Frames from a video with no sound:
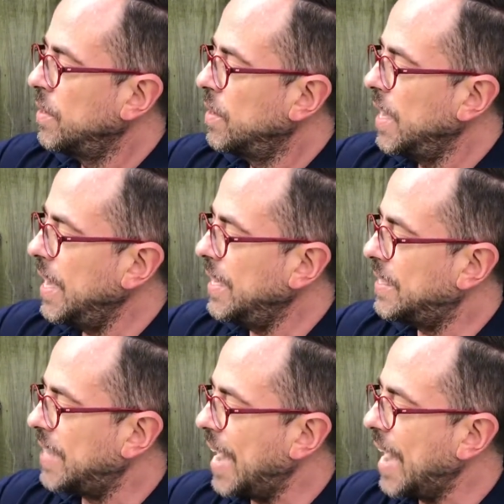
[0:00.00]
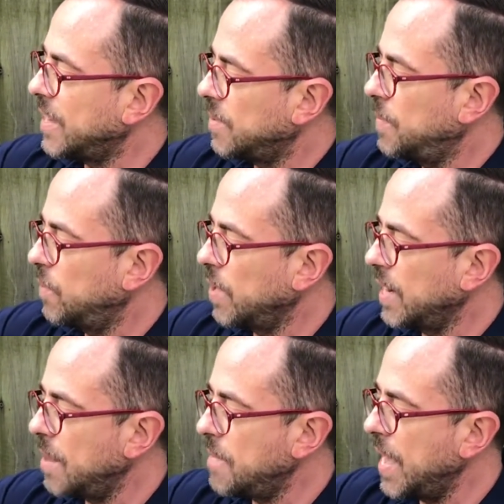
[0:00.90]
exact, but we're
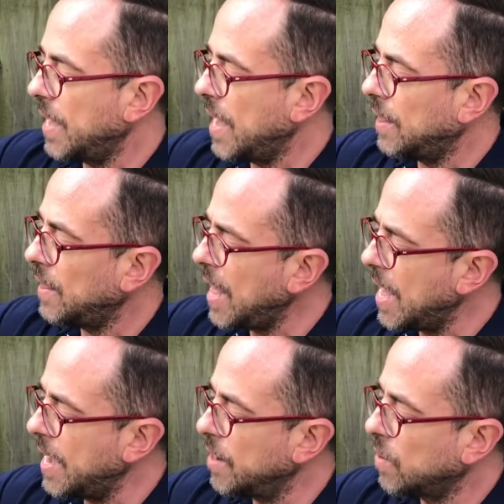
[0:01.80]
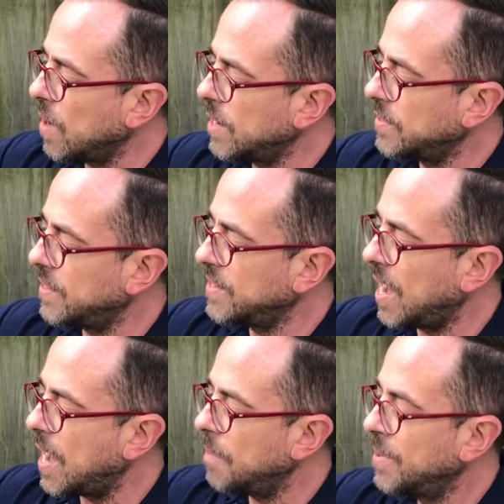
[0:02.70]
gonna make a line across the
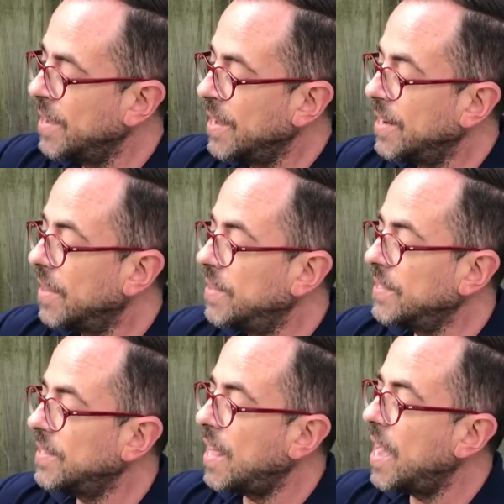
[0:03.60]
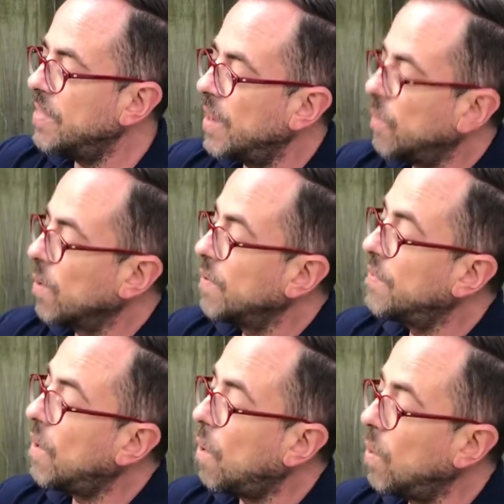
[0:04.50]
top. Now this line that we're
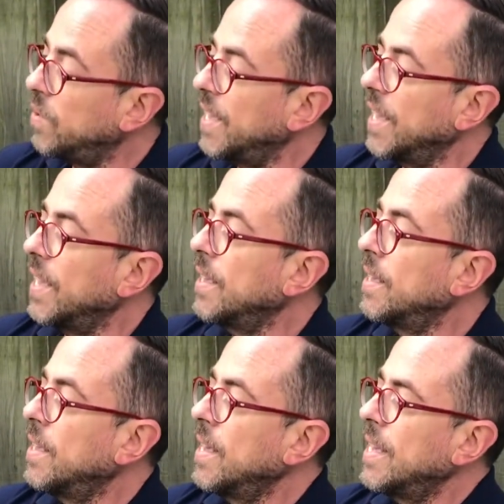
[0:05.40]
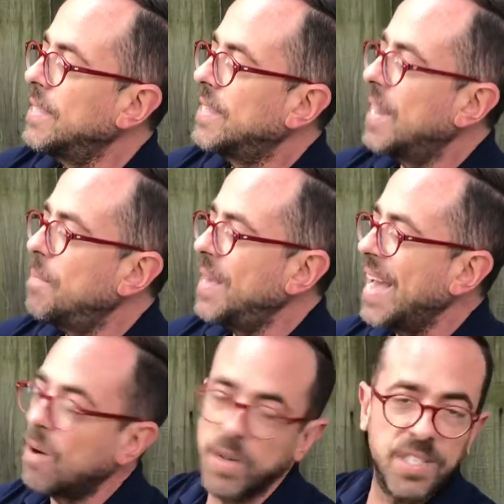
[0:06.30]
folding is gonna be
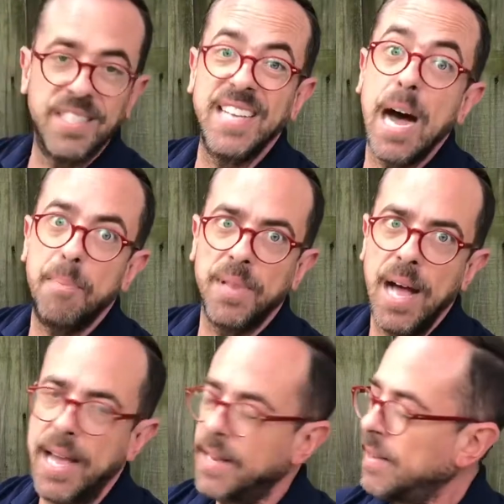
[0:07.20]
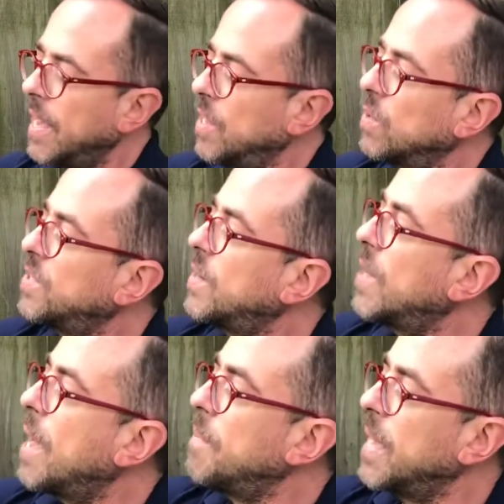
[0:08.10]
our stop line, and you'll see what
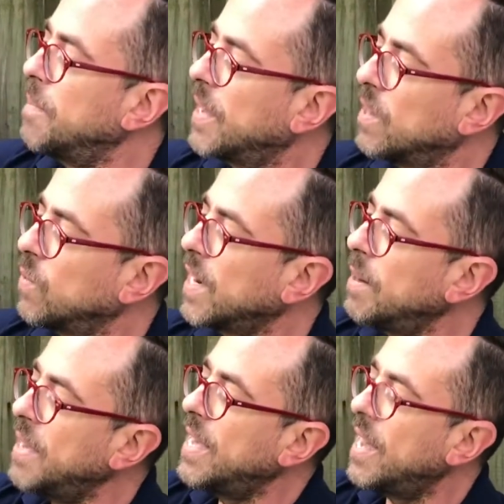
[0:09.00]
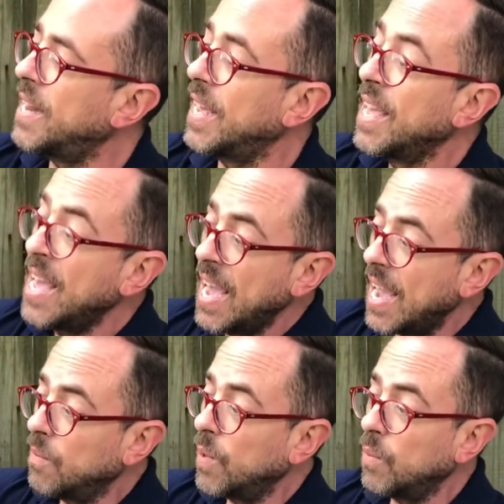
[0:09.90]
I mean, because we're gonna be cutting,
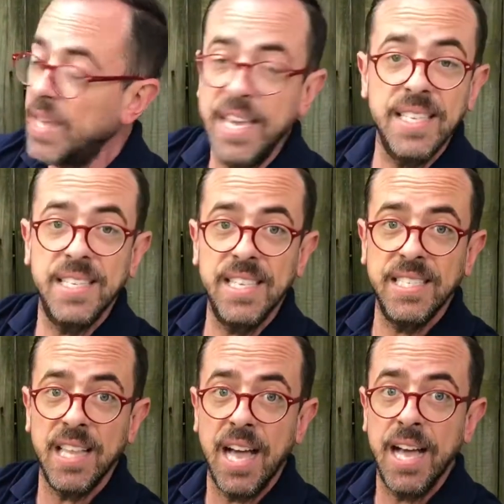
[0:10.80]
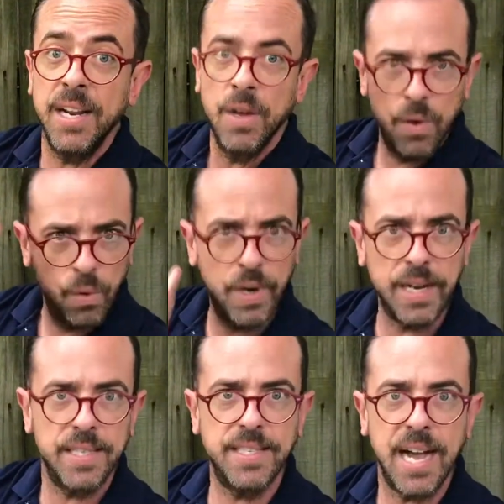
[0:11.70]
and when we get to this line, we're
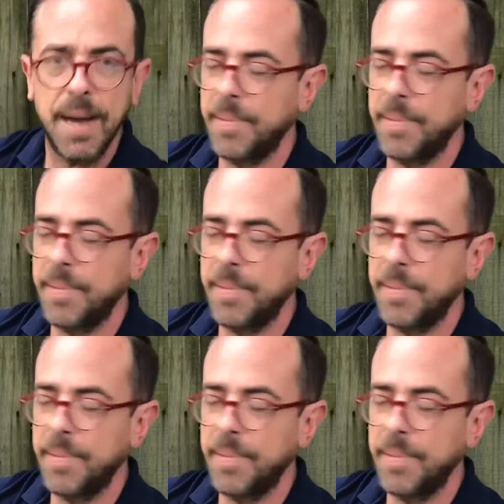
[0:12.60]
gonna stop